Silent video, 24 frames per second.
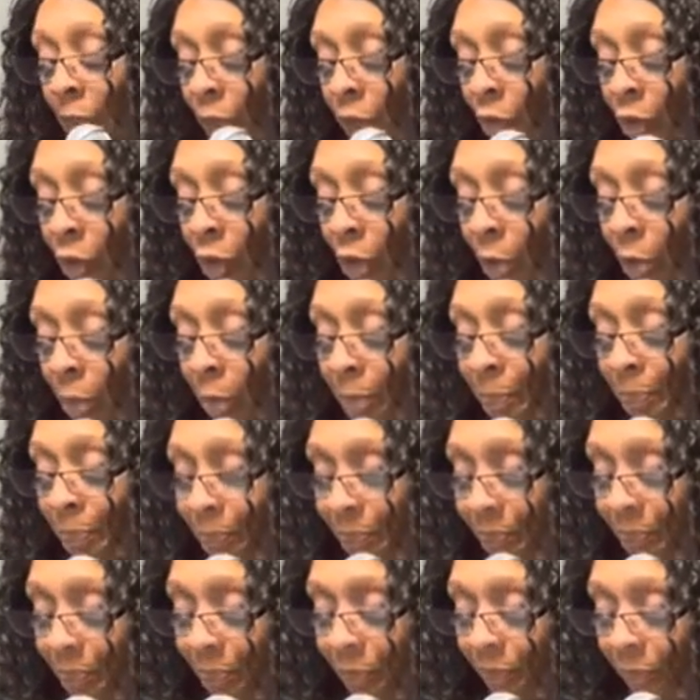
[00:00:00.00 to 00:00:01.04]
So
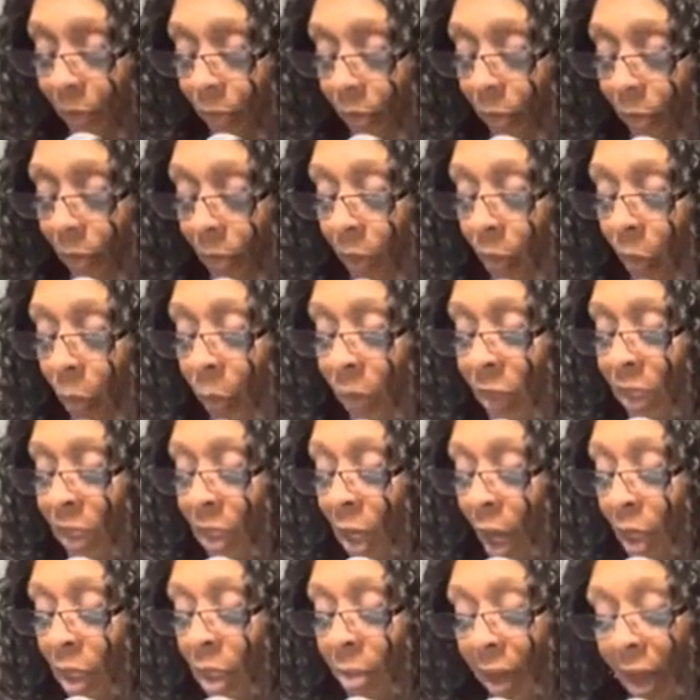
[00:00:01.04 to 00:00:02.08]
we're
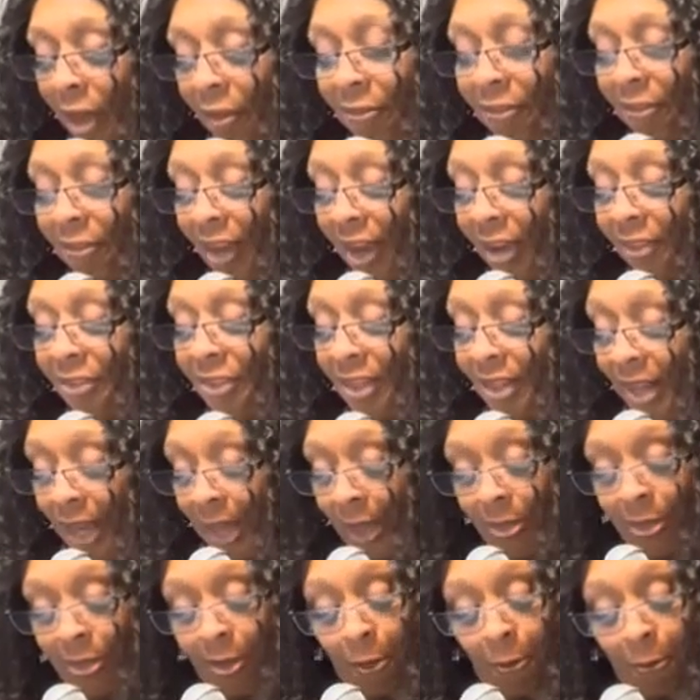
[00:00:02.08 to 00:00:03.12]
talking about faith
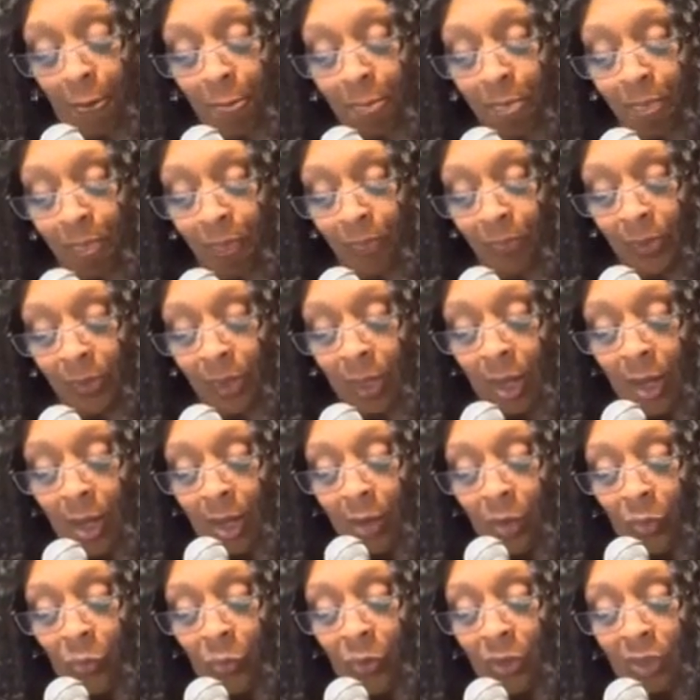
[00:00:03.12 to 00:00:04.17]
today, though.
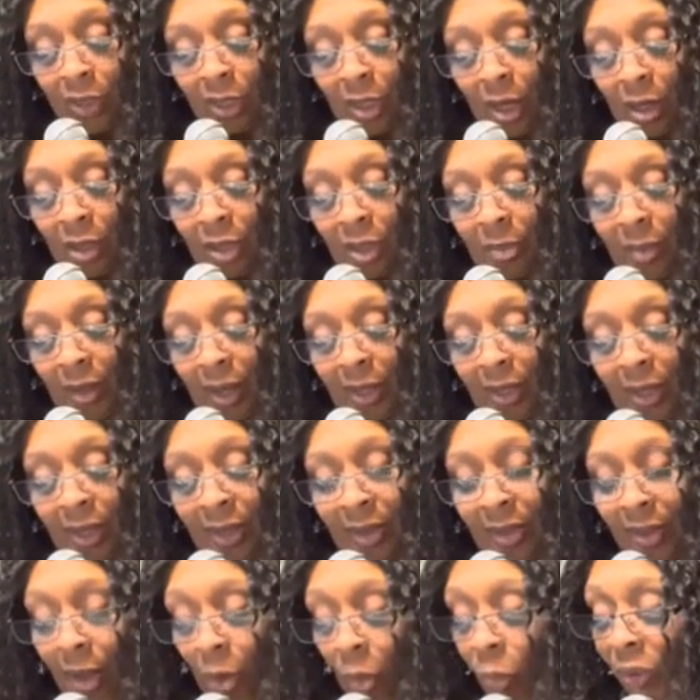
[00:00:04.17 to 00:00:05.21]
We're talking about,
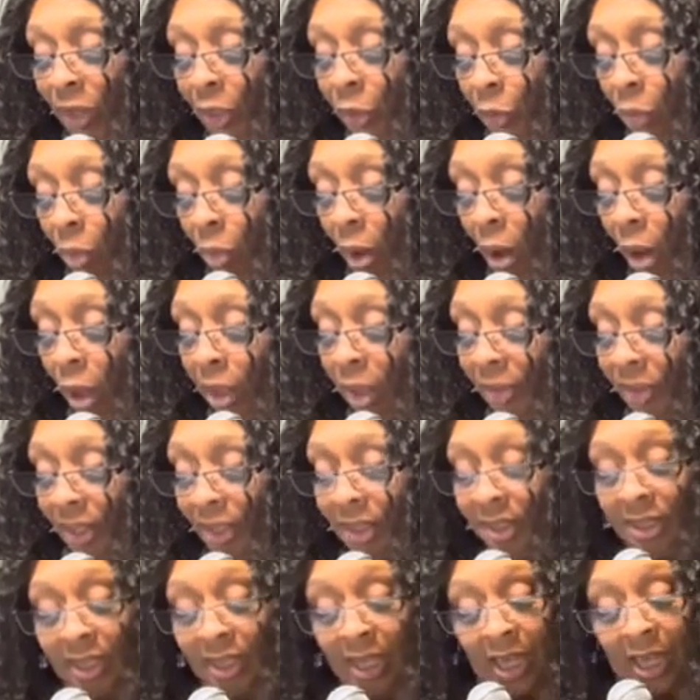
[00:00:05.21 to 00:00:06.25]
and we do all of
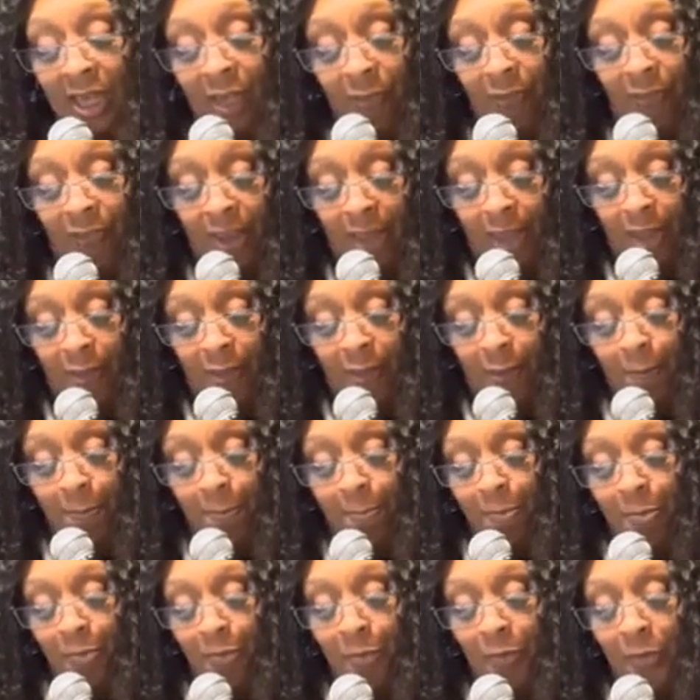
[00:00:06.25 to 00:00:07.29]
this in faith.
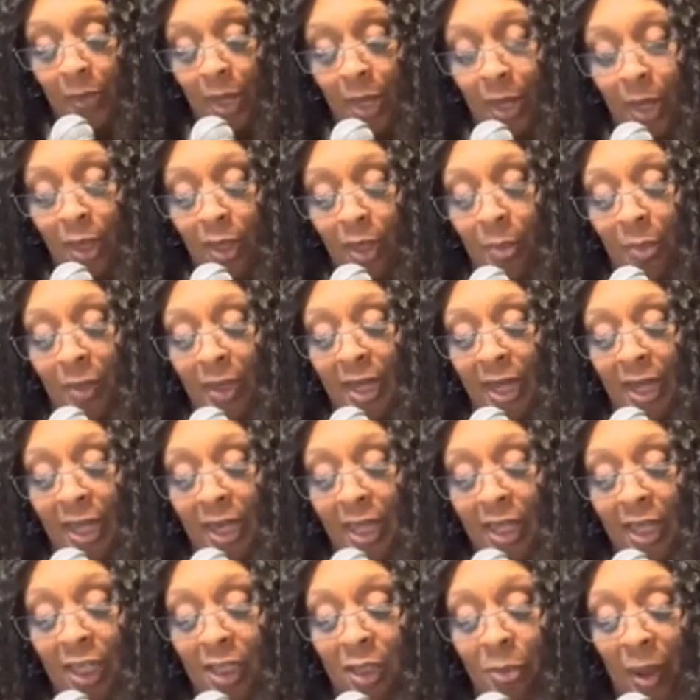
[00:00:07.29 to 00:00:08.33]
The
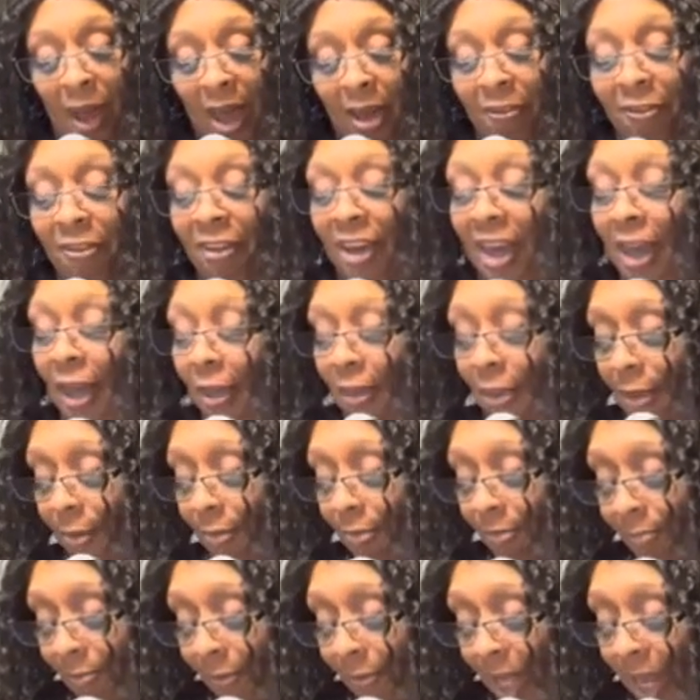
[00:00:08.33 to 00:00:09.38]
beginning is by faith,
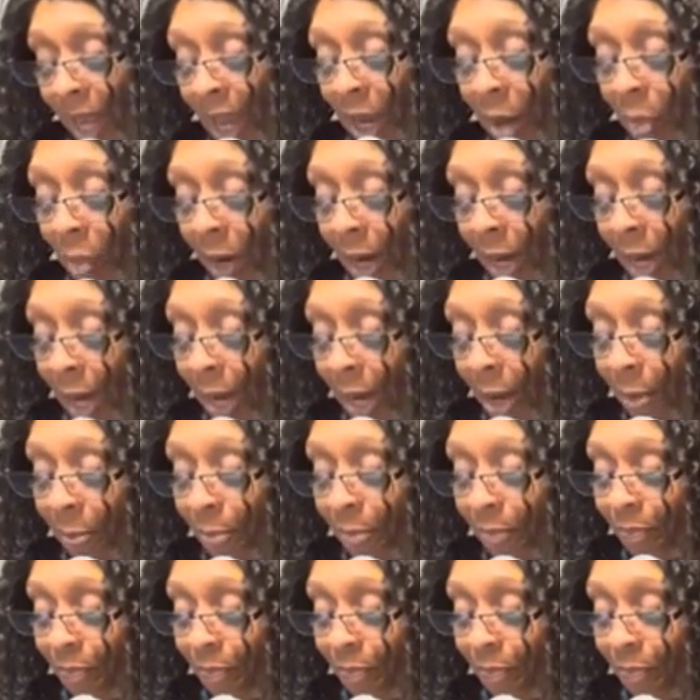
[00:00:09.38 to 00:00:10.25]
Abraham.